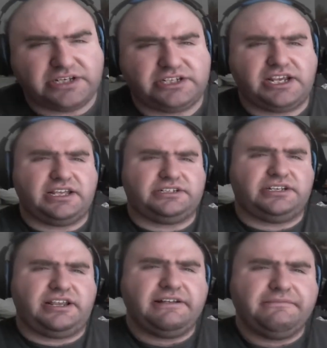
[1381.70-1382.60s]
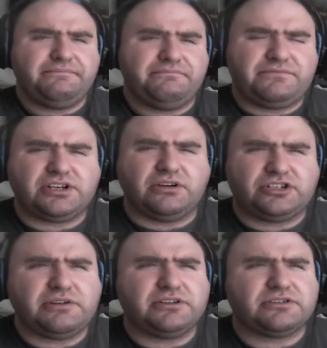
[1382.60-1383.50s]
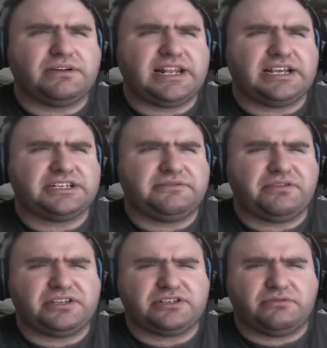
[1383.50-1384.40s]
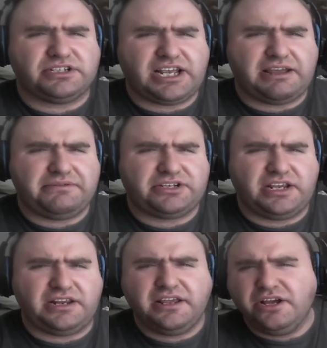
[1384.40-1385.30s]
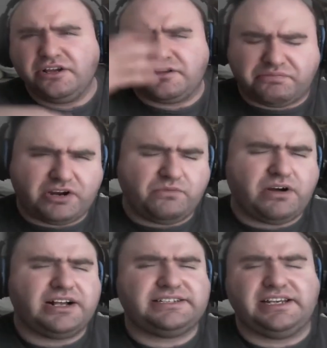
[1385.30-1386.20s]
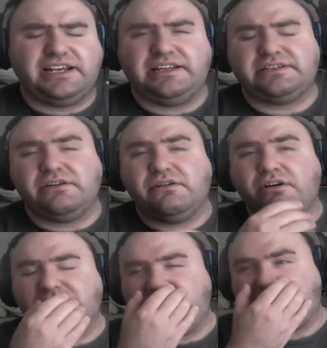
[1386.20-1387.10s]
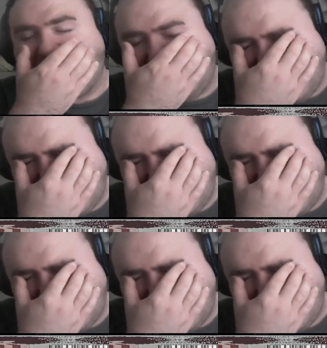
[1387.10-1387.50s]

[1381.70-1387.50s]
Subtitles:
Like she actually, so she was the one that actually brought this whole escape mission in to bring Watts in. So holy shit,